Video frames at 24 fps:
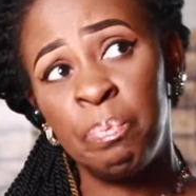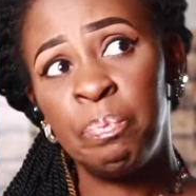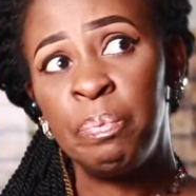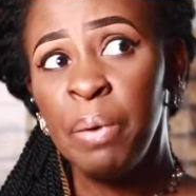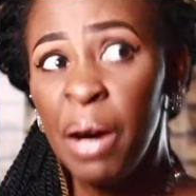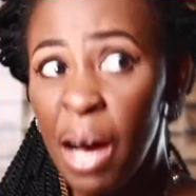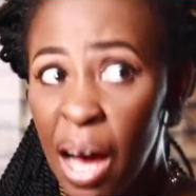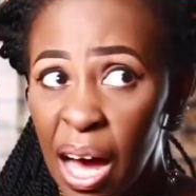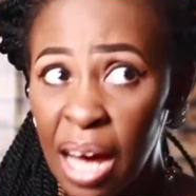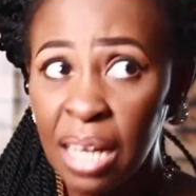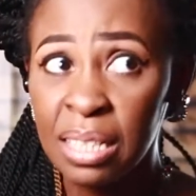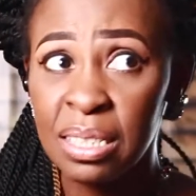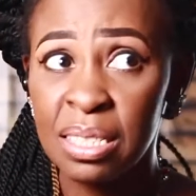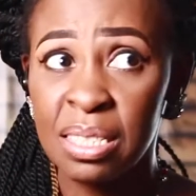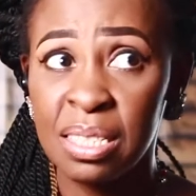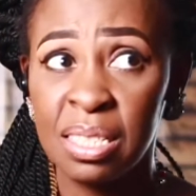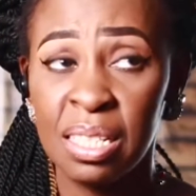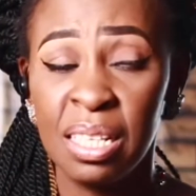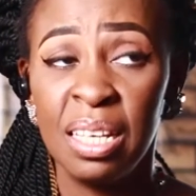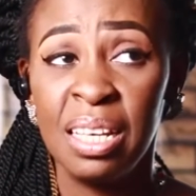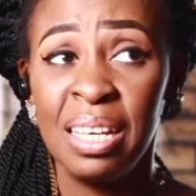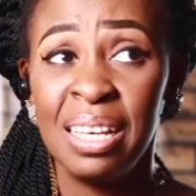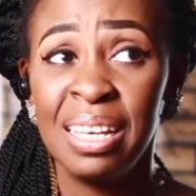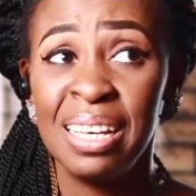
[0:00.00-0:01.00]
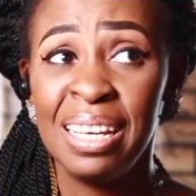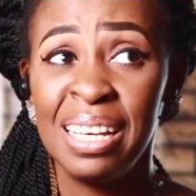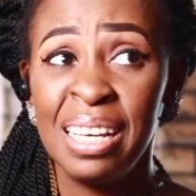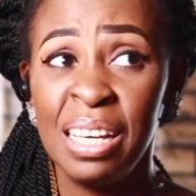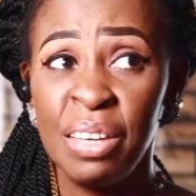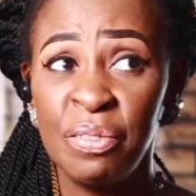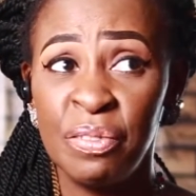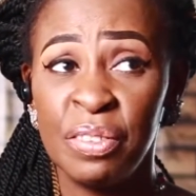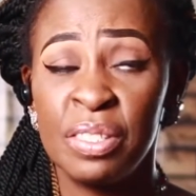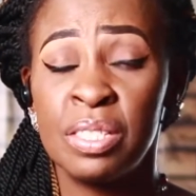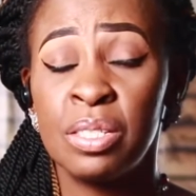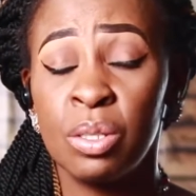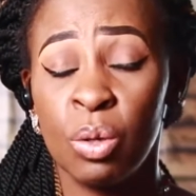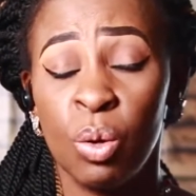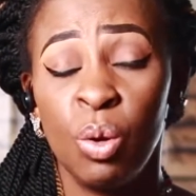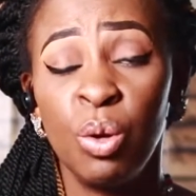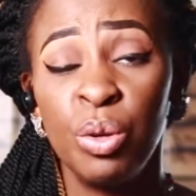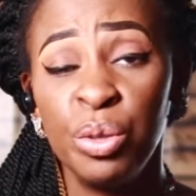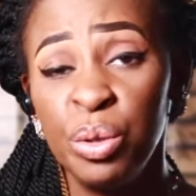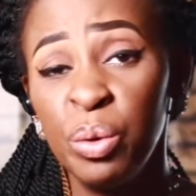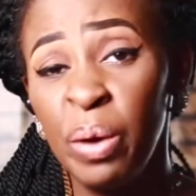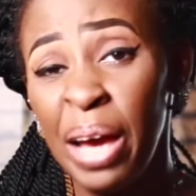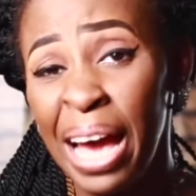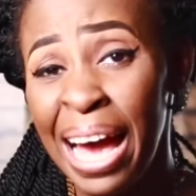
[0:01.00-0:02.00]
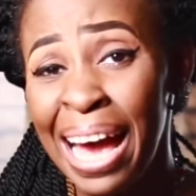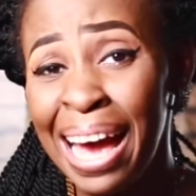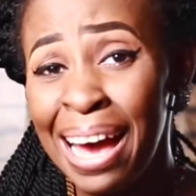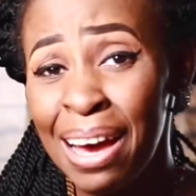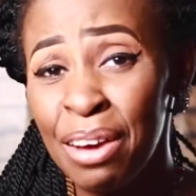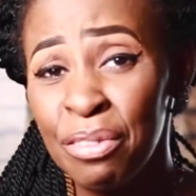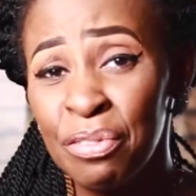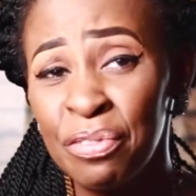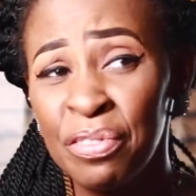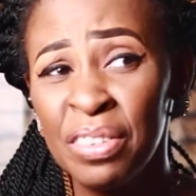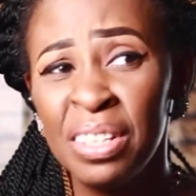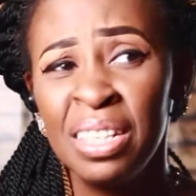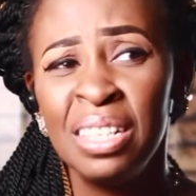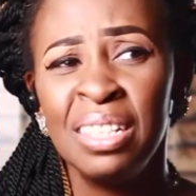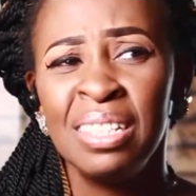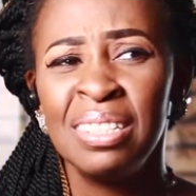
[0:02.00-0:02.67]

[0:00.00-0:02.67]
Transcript: But if it's all you have,